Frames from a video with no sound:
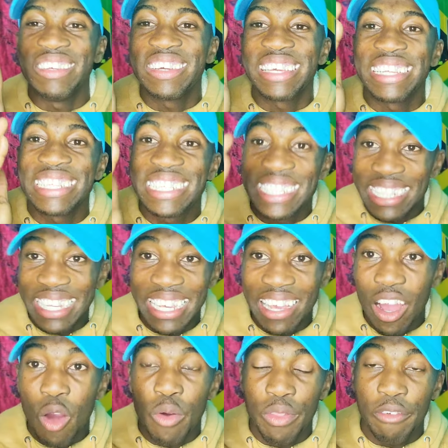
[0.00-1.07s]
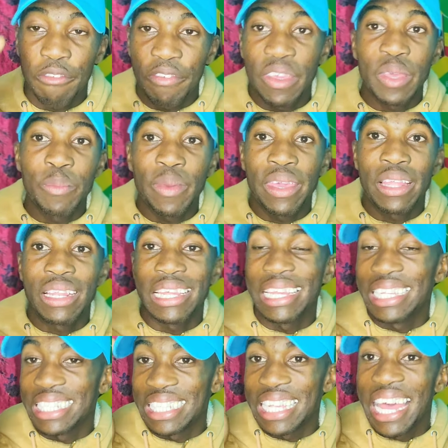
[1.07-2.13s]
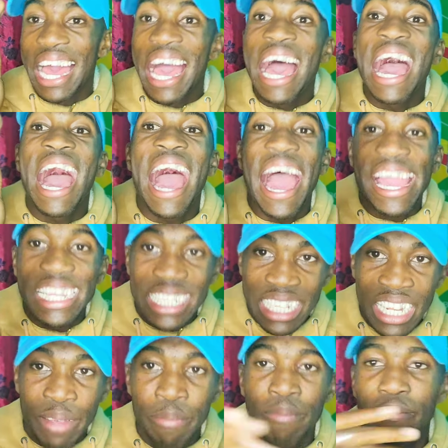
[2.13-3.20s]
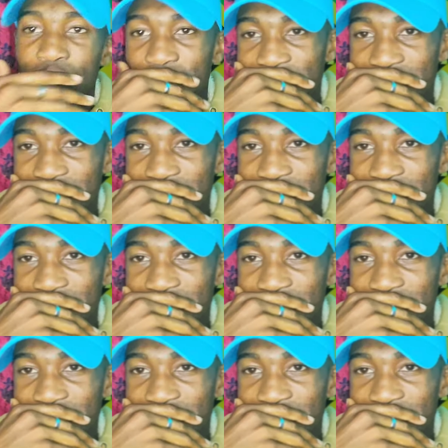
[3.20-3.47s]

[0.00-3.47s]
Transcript: you can see how the female is hyzing him,